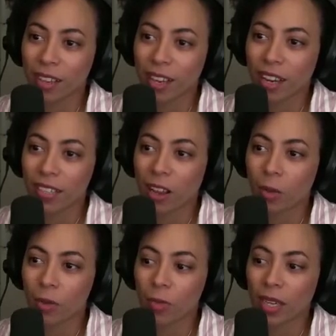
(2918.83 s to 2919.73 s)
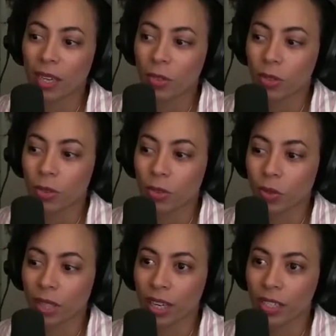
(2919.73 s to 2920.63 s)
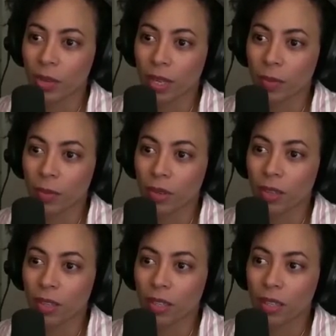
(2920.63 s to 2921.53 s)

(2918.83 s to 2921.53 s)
and has helped me to relate to people